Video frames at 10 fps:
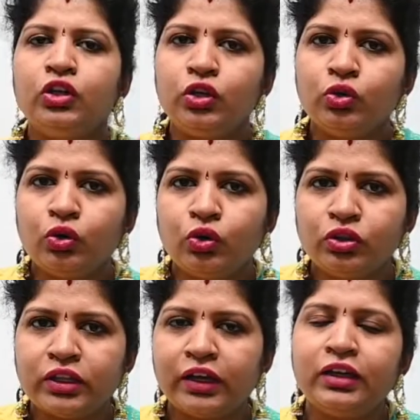You
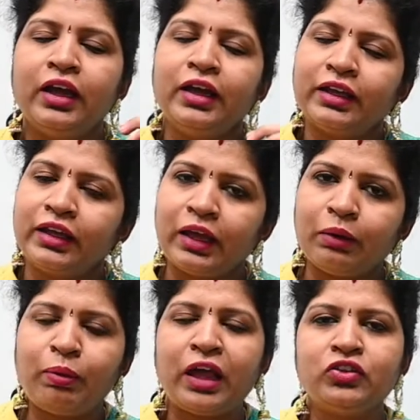know that
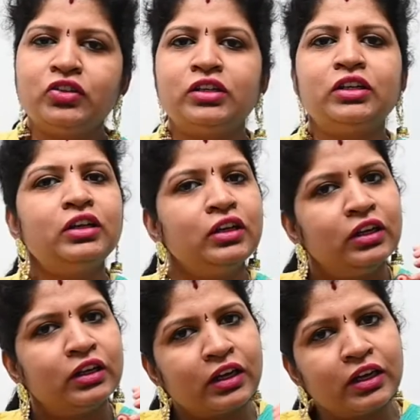capacitor
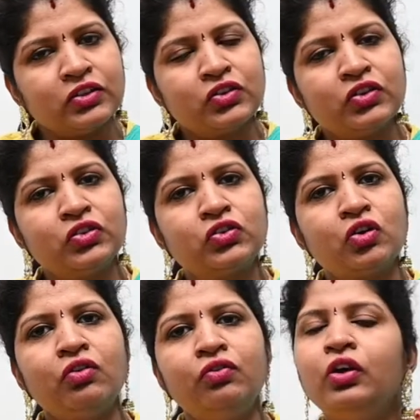consists
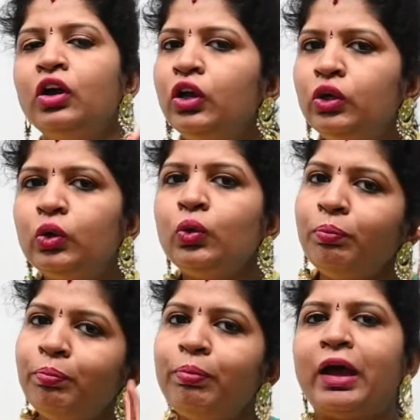of
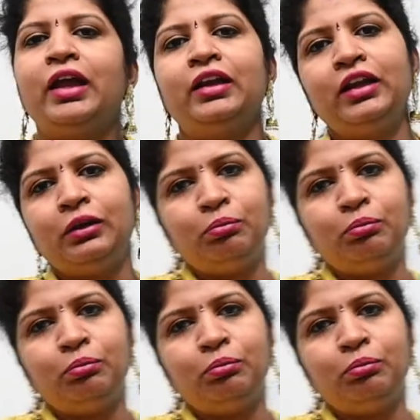two parallel